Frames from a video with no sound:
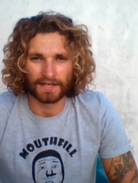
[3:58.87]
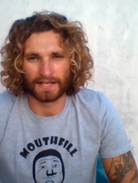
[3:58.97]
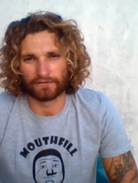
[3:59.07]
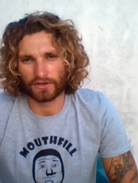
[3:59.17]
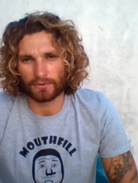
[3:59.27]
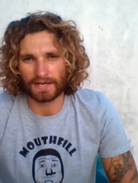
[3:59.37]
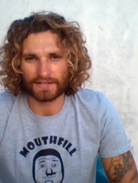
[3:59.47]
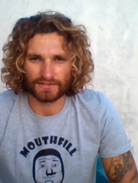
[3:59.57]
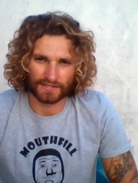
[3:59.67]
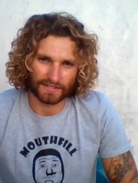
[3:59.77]
it
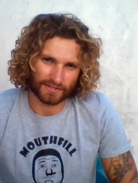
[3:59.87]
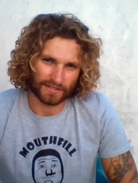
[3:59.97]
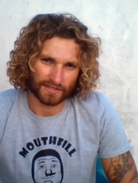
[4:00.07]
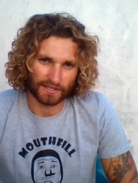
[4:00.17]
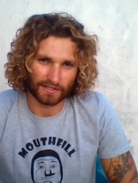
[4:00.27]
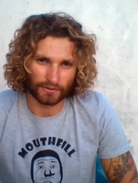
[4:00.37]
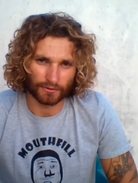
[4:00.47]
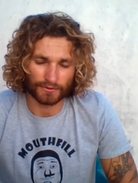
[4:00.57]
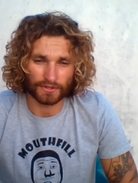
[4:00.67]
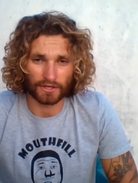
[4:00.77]
requires 6
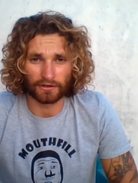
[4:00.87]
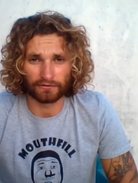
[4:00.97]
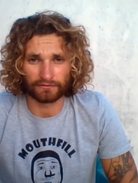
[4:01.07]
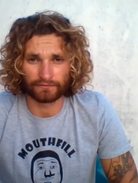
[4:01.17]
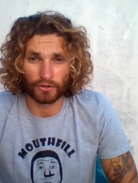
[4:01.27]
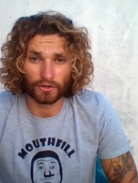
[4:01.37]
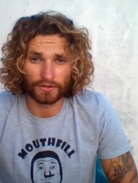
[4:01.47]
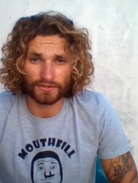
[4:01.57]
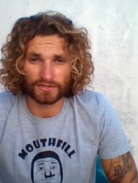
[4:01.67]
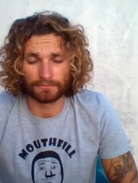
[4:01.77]
kilos of
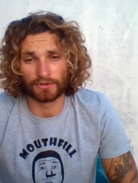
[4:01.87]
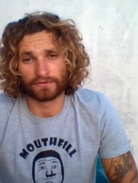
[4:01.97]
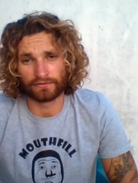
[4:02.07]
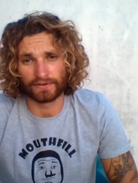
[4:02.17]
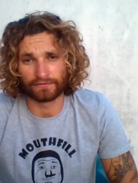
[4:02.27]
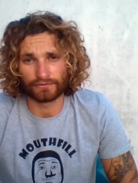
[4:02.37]
force to move the fin